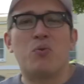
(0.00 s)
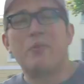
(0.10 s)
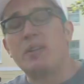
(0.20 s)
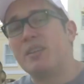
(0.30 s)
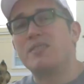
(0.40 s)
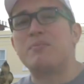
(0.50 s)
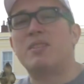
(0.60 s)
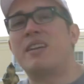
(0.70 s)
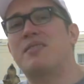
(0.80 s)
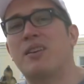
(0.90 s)
we've done some
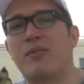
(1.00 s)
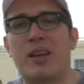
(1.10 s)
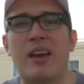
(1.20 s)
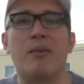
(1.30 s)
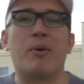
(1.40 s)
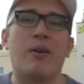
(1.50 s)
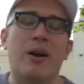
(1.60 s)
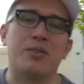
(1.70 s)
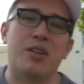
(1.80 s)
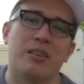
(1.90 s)
testing of the camera
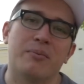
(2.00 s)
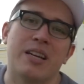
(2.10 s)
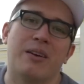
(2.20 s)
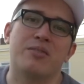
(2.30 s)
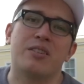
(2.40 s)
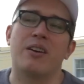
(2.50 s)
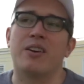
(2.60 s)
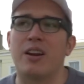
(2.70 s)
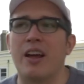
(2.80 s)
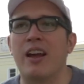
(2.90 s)
around Cheltenham Town
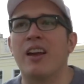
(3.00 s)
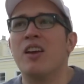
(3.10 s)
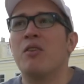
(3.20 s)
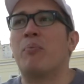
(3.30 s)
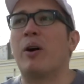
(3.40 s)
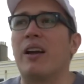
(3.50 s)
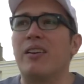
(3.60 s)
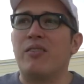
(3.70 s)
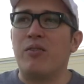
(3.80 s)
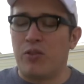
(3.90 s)
Centre today, but
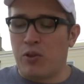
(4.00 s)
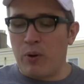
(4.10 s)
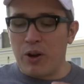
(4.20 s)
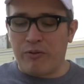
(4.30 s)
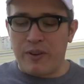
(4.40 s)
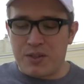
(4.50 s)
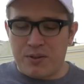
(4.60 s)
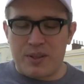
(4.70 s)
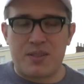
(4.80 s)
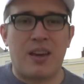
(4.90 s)
the real
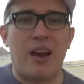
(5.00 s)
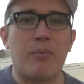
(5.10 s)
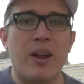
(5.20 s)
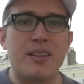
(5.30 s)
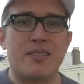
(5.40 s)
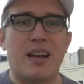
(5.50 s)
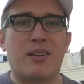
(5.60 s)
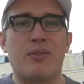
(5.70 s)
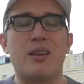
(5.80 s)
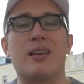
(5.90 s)
feature of this camera is
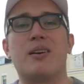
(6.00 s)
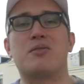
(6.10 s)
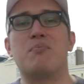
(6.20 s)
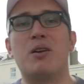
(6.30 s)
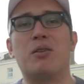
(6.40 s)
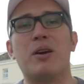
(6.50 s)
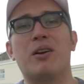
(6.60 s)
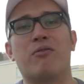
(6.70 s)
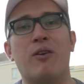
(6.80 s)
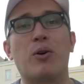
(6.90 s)
that
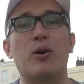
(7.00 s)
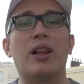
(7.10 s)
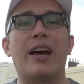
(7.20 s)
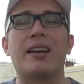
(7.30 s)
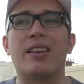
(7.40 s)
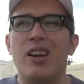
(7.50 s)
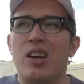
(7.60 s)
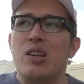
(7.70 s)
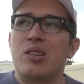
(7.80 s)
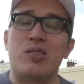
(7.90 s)
3000mm focal length.
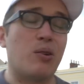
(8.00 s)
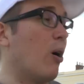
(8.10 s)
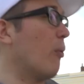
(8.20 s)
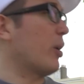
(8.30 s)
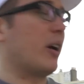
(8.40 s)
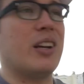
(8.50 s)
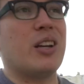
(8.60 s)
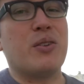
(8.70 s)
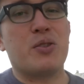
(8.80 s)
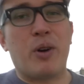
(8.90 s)
So what we're going to
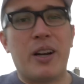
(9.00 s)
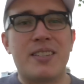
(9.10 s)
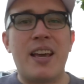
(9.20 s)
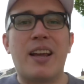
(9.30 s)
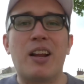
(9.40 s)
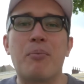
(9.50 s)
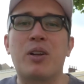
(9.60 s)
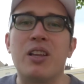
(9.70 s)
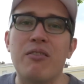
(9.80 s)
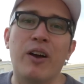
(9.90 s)
do is we're going to take it up
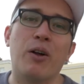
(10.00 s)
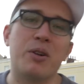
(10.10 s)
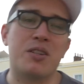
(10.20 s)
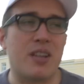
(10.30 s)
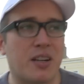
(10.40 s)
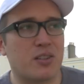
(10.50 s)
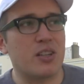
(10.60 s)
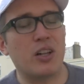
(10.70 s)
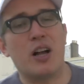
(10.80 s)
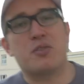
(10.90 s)
Cleve Hill, which is
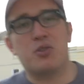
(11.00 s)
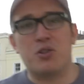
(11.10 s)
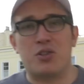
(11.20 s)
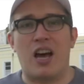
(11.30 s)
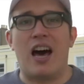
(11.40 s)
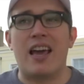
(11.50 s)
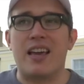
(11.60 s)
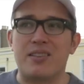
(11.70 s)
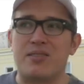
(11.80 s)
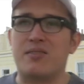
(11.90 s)
actually Gloucestershire's
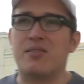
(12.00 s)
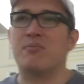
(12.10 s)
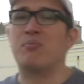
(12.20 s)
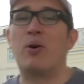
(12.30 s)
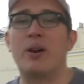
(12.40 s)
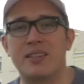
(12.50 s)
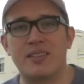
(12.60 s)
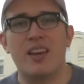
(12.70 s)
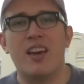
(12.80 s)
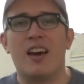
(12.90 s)
highest
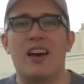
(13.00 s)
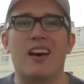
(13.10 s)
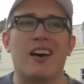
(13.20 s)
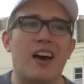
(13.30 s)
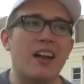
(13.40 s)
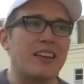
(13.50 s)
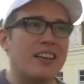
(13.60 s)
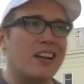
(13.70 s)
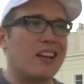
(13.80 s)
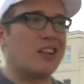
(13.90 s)
point,
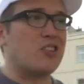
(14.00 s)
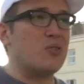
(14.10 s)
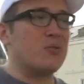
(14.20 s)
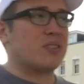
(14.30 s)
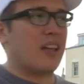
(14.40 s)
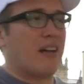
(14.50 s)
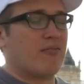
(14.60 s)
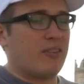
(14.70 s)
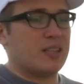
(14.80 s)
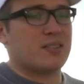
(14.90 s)
and use that
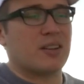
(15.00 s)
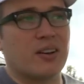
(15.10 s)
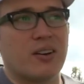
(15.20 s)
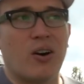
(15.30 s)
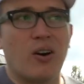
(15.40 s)
vista